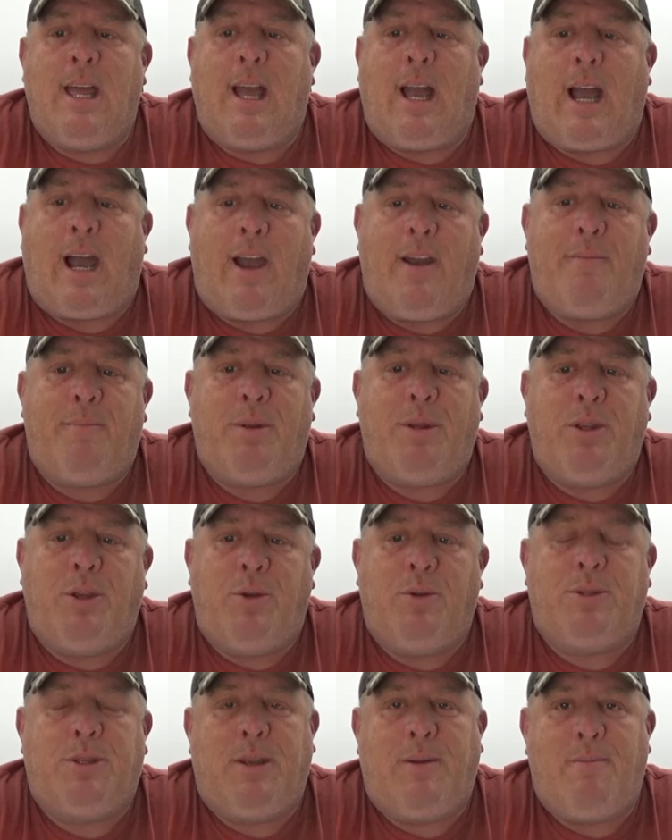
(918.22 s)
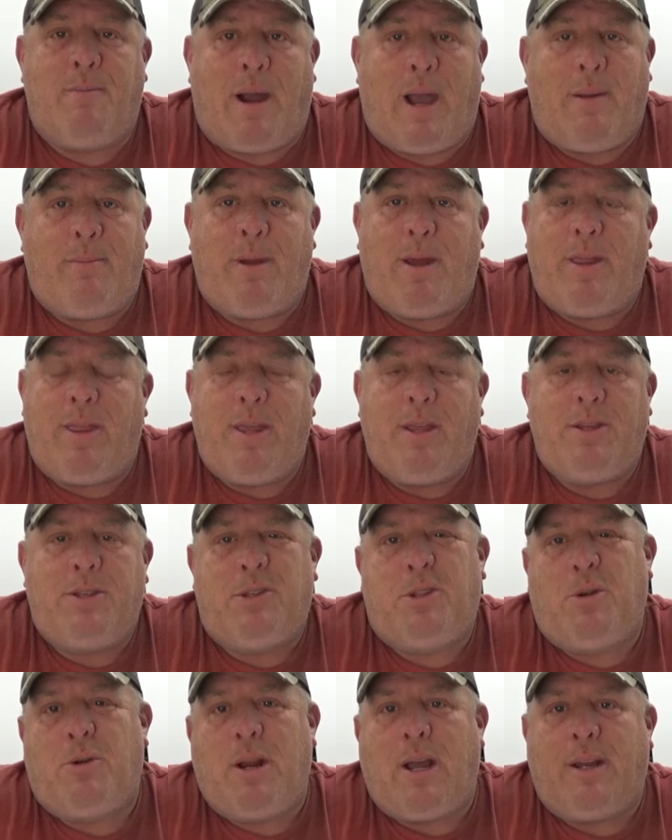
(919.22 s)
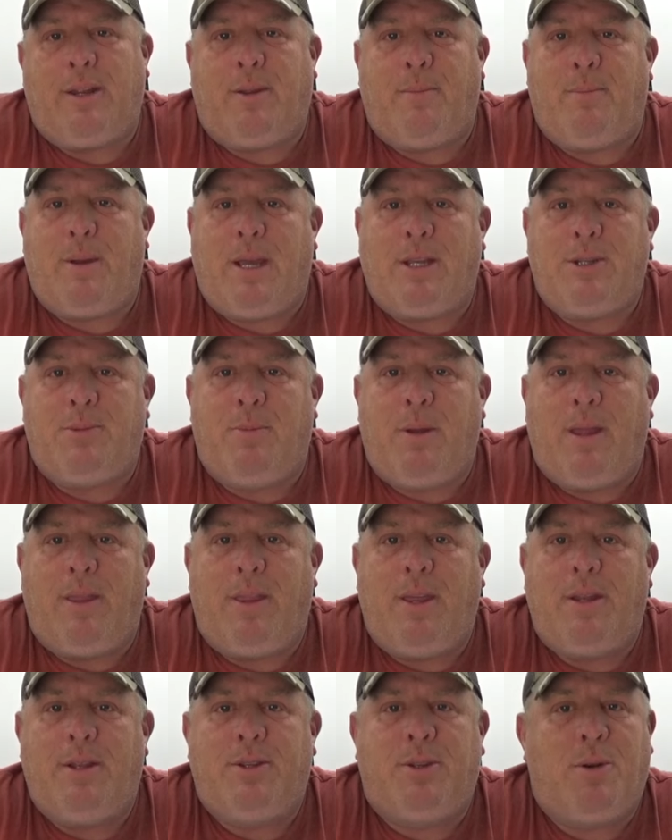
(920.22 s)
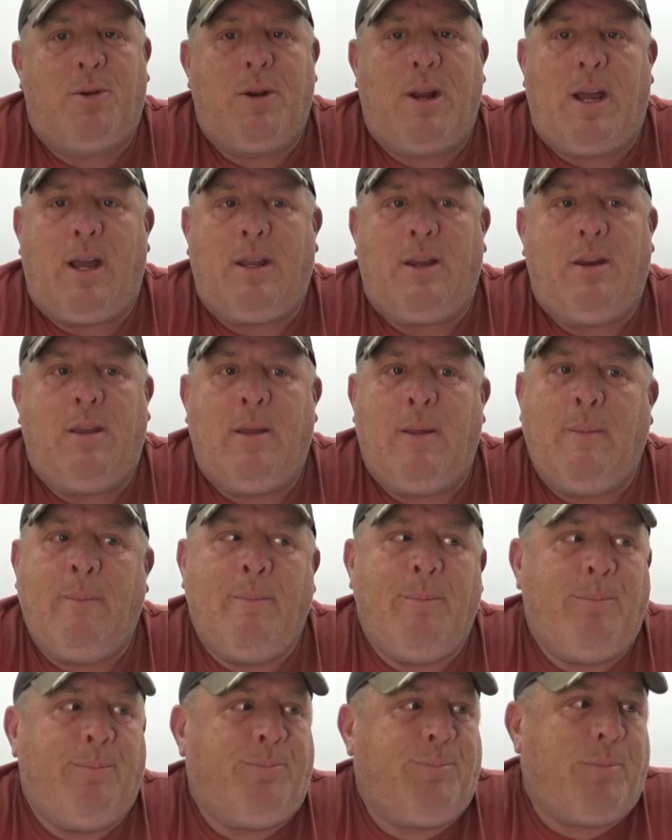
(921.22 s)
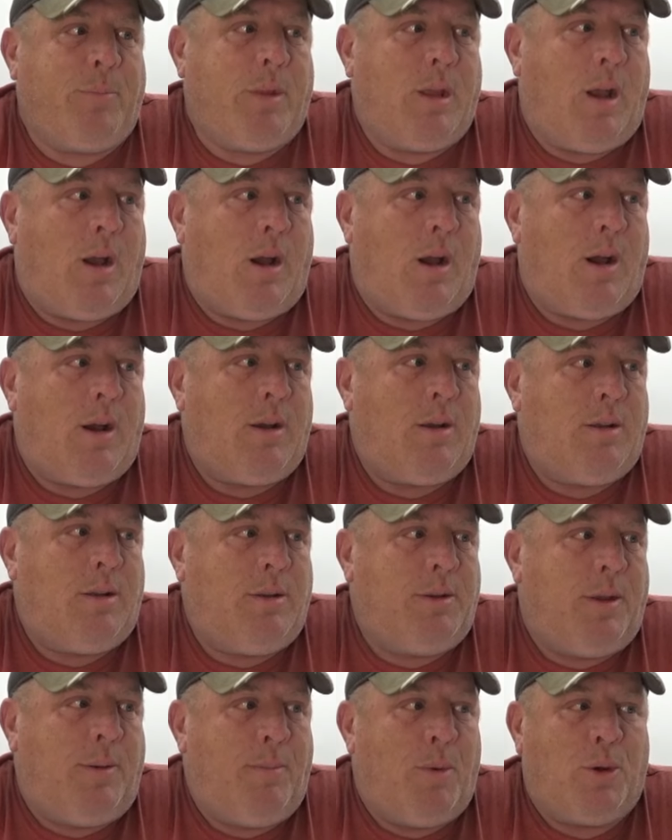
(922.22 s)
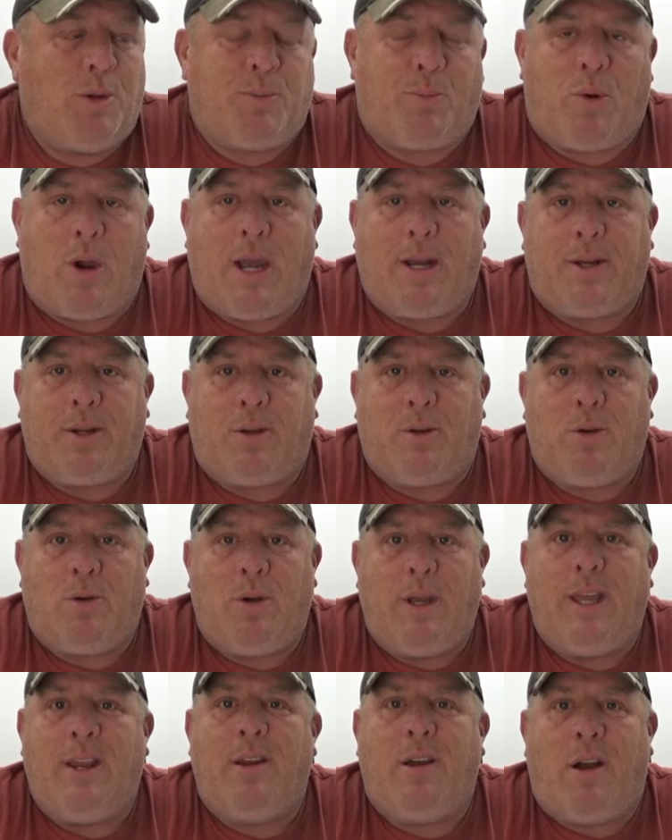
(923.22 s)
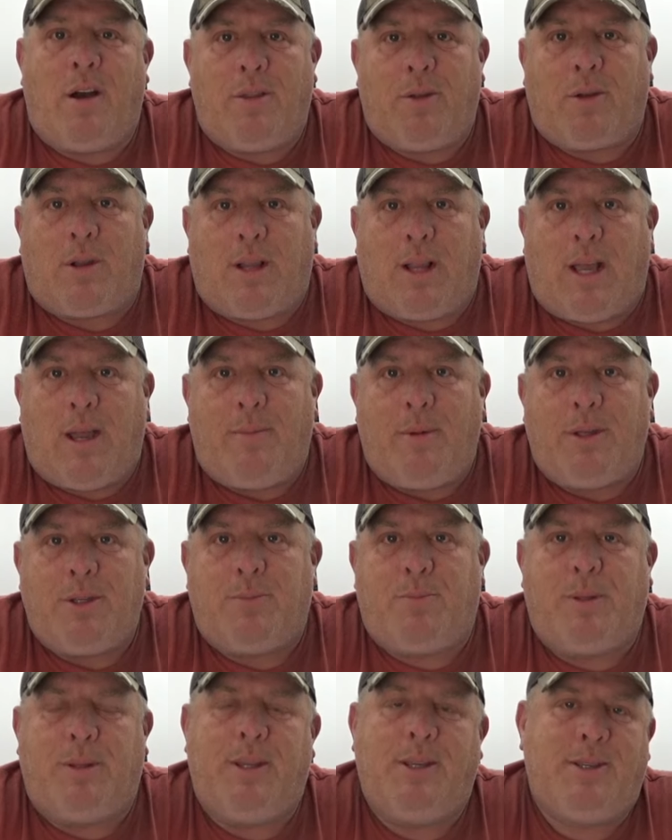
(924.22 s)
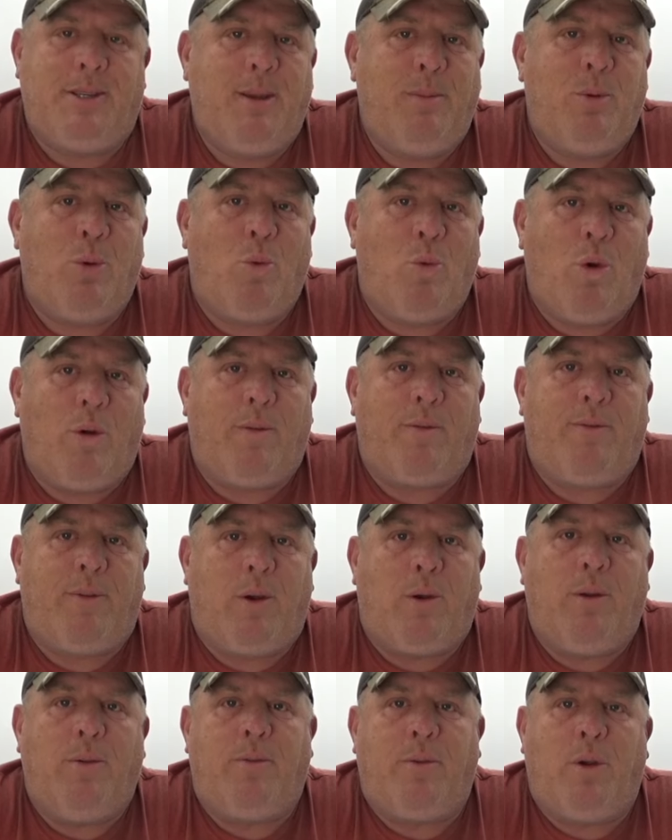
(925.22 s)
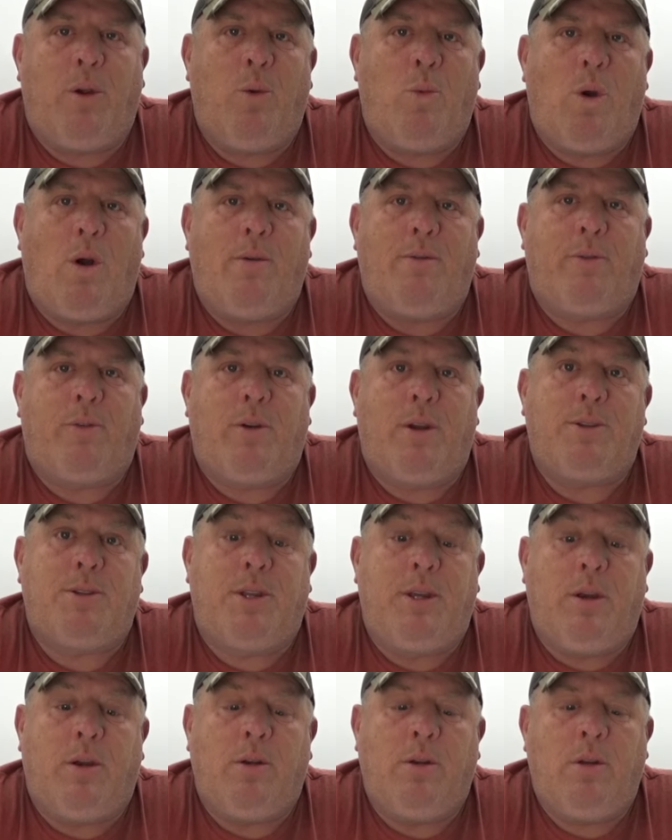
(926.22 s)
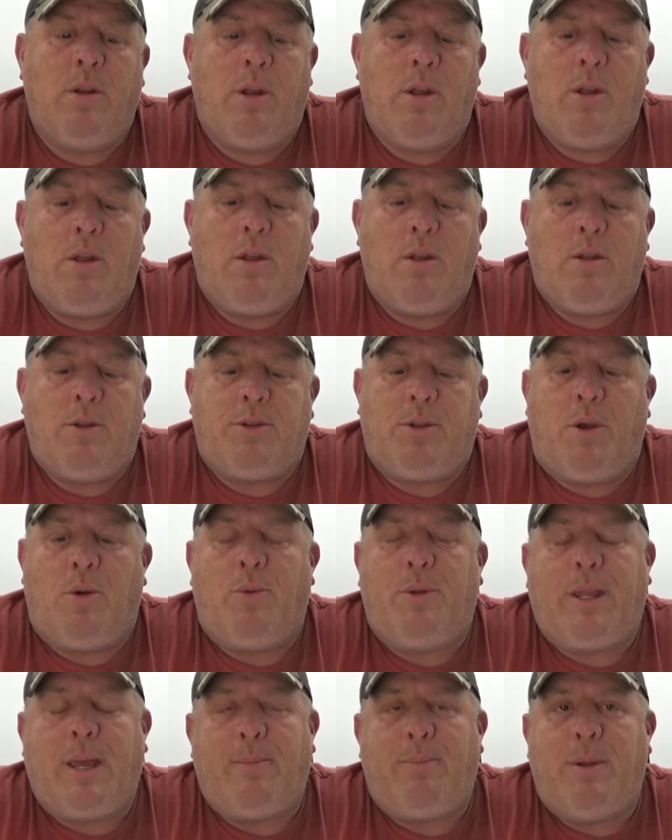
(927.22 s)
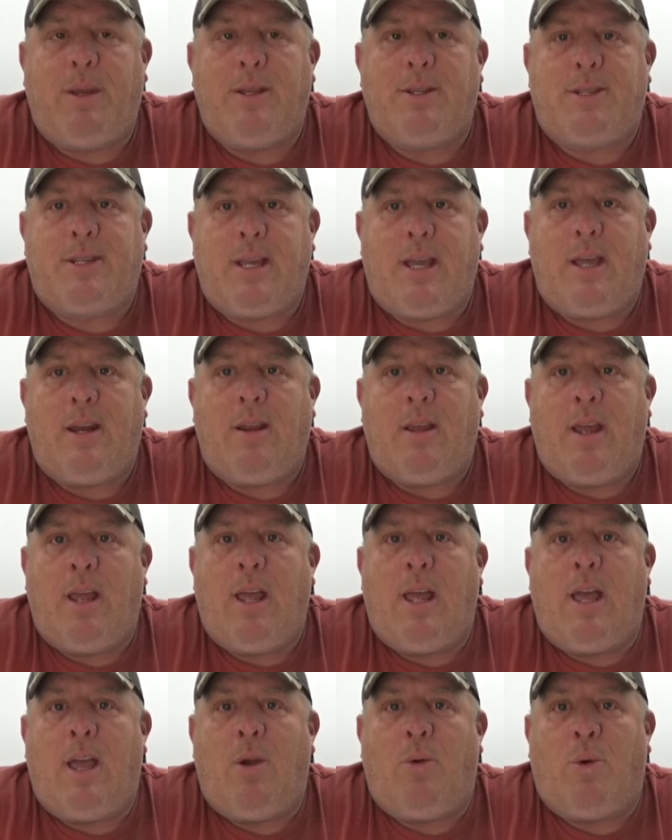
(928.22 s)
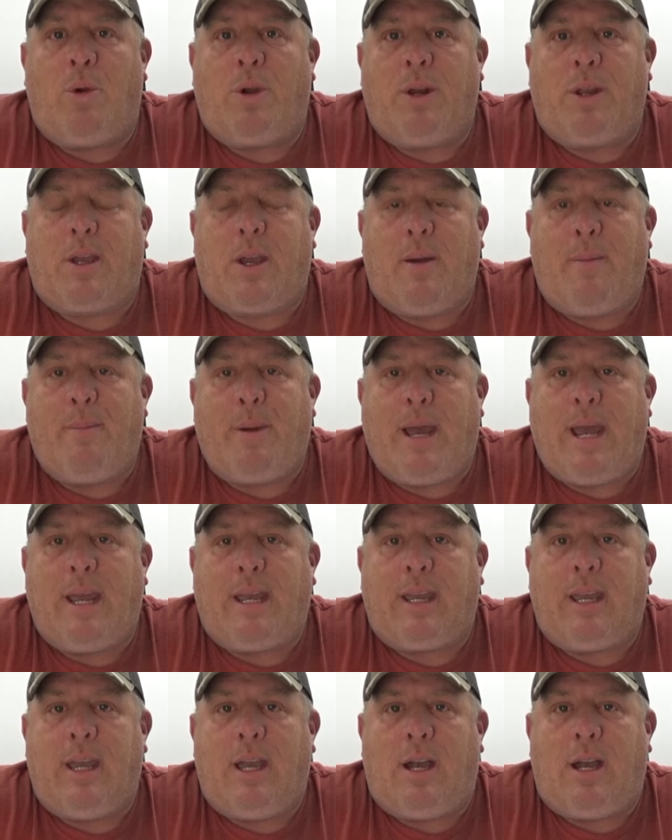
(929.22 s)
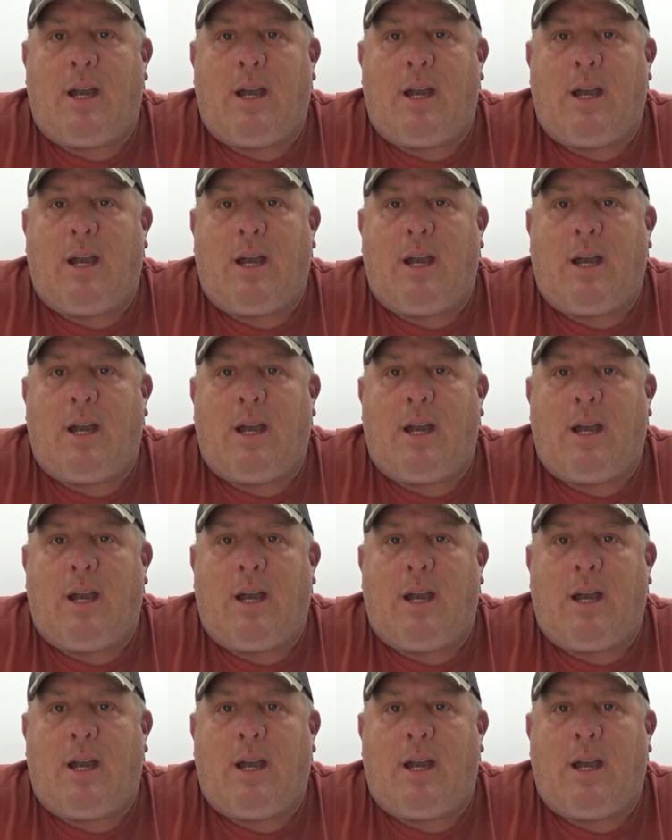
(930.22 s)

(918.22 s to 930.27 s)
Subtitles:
I've been using my methods. They're not the best methods. They're not the most practical in other climates, but they seem to work very, very well for us here. So with that being said, we're going to come back